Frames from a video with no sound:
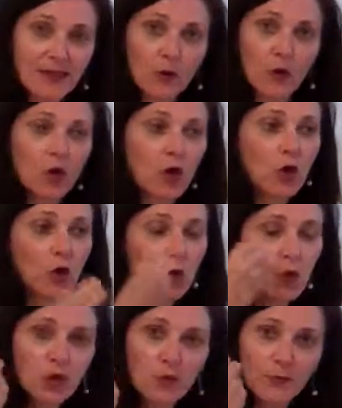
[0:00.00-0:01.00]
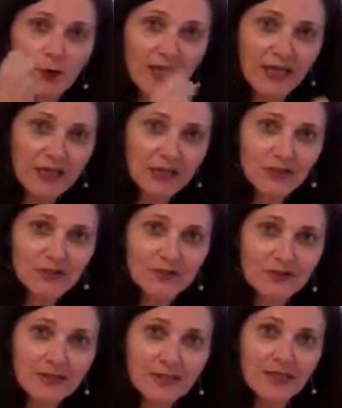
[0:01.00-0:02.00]
that all
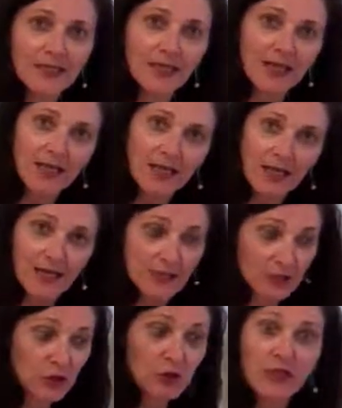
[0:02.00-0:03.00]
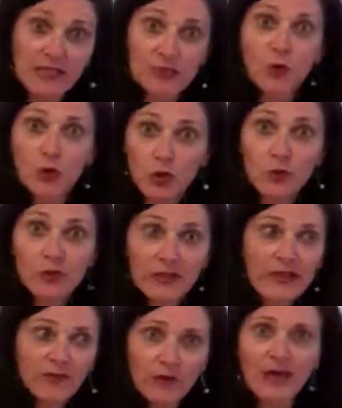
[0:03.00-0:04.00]
communication is what you
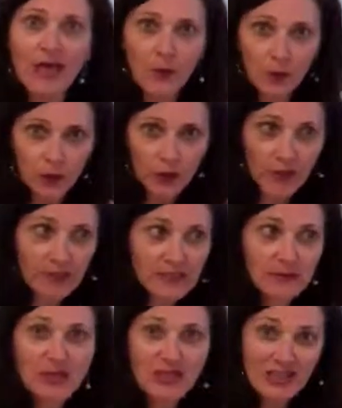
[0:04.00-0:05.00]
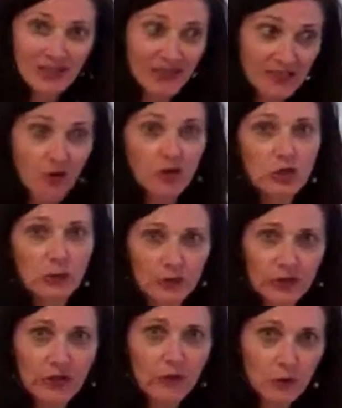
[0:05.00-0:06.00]
need for networking, especially in this
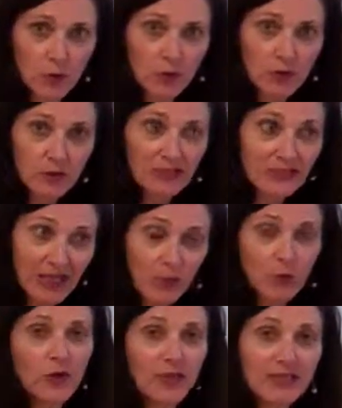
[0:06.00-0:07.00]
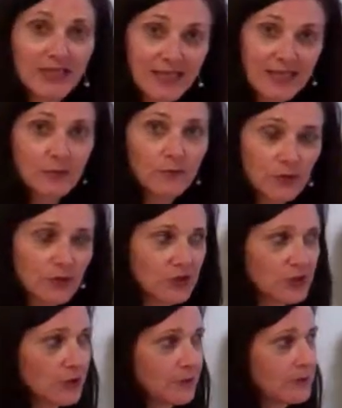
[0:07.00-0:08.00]
entrepreneurial world. Networking is a
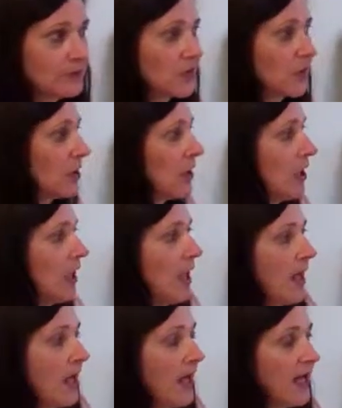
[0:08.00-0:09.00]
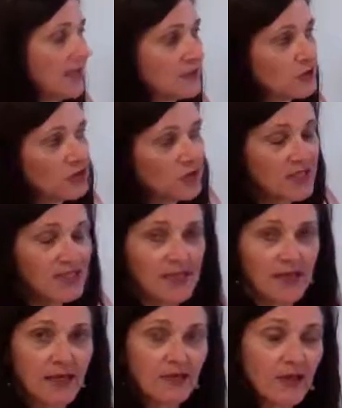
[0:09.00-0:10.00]
must. And just to
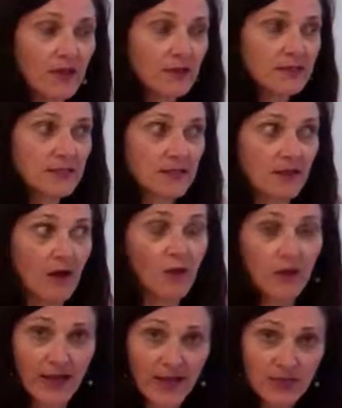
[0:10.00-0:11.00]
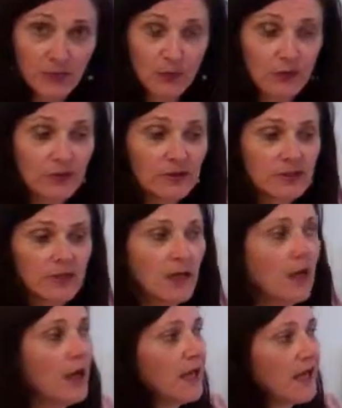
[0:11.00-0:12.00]
say that on the next point,
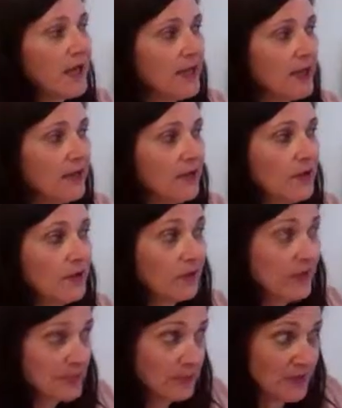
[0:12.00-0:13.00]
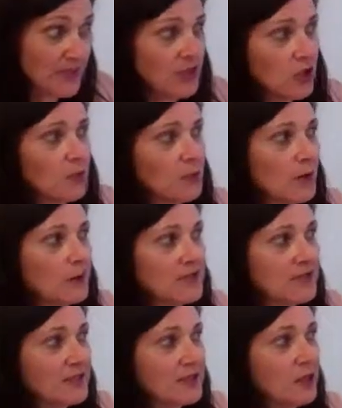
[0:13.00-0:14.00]
in this particular
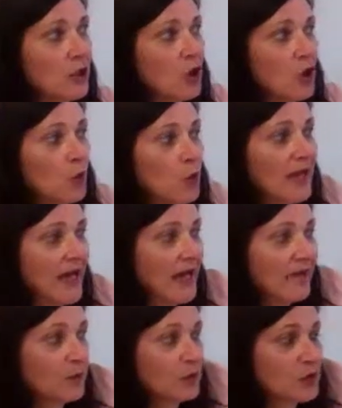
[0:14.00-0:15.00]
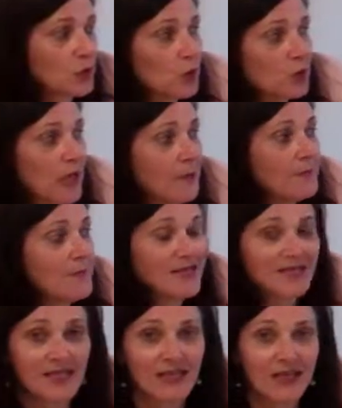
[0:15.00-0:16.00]
property, we have what's called a
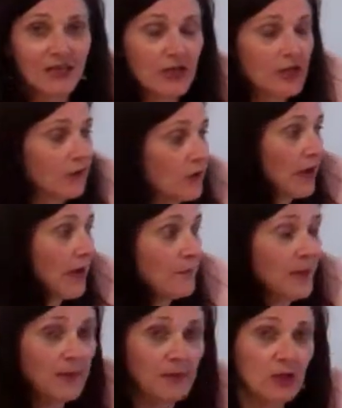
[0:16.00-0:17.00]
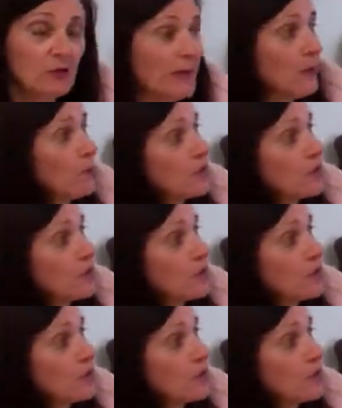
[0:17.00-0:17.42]
missing area, and maybe you might